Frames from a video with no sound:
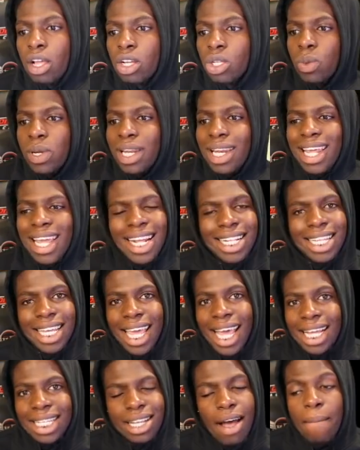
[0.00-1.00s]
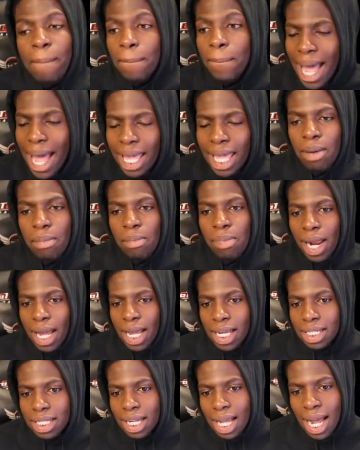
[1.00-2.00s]
because we need to get some bagging
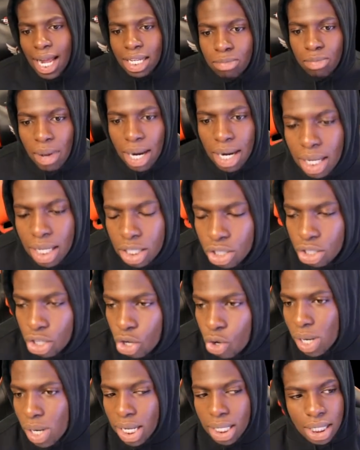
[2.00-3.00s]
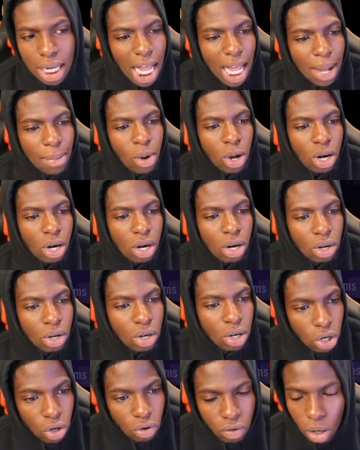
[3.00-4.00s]
players, guys, man. Let's do this. Come on.
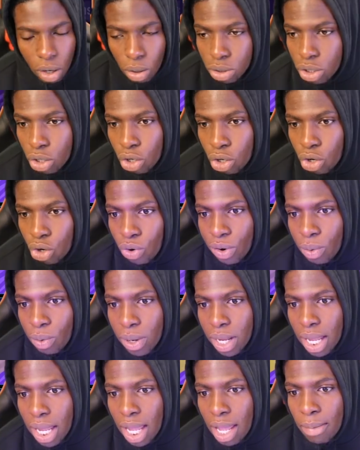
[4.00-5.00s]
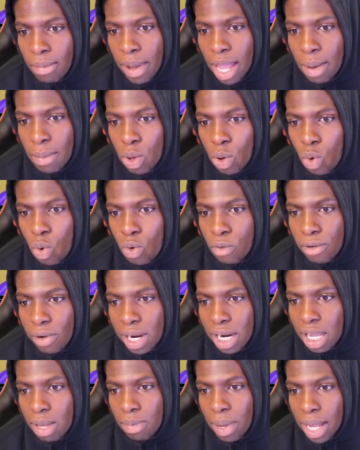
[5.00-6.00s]
Road to glory. We here, baby. Oh,
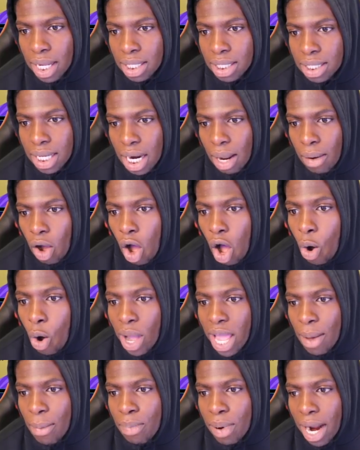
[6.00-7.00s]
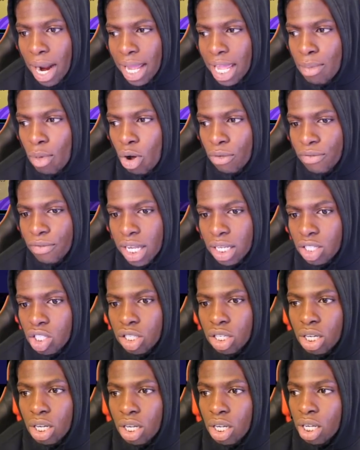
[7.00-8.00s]
Felipe center. Oh, Ibrahimovic.